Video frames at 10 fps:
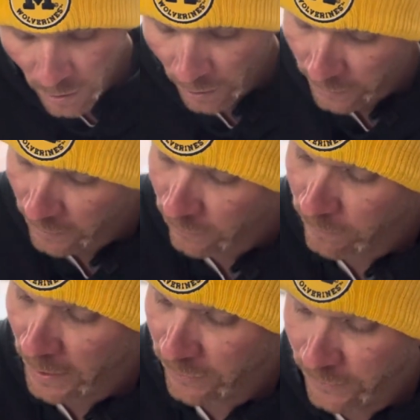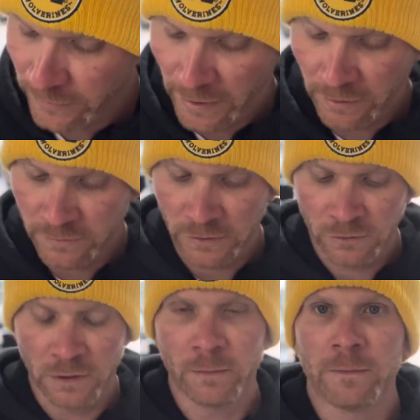Another method that is
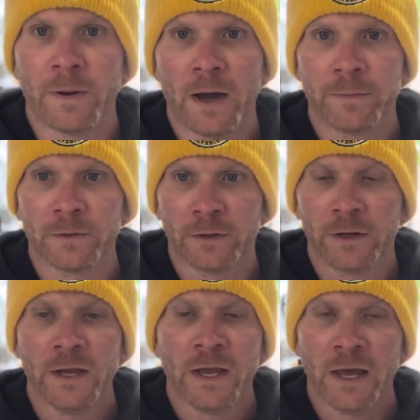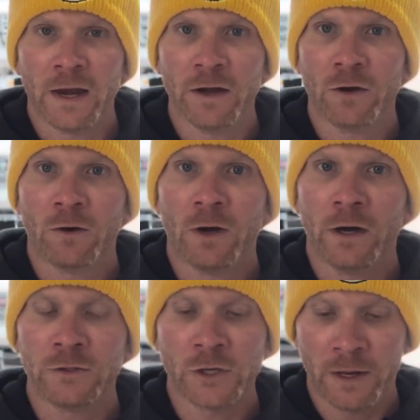extremely popular, and I
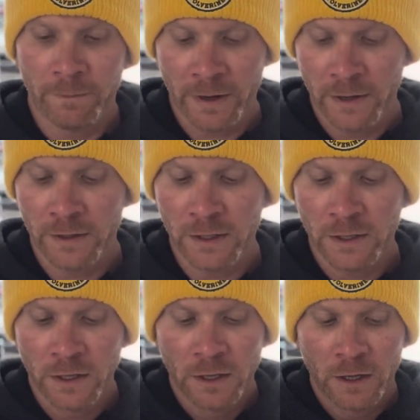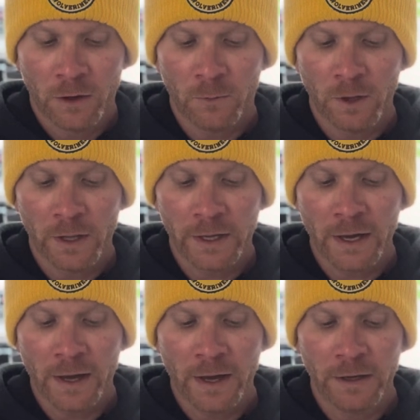know John Bondy, a walleye
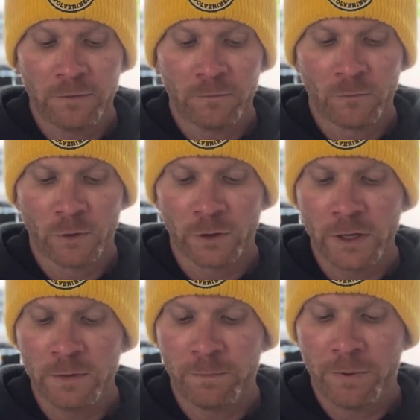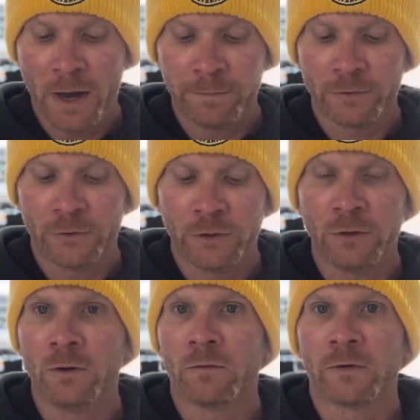guide, really popular
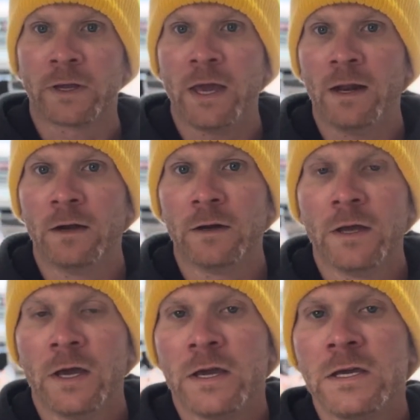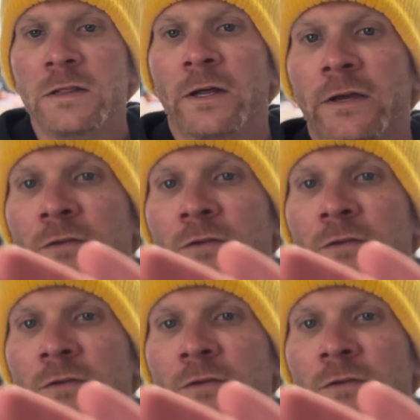dude over in Canada, he likes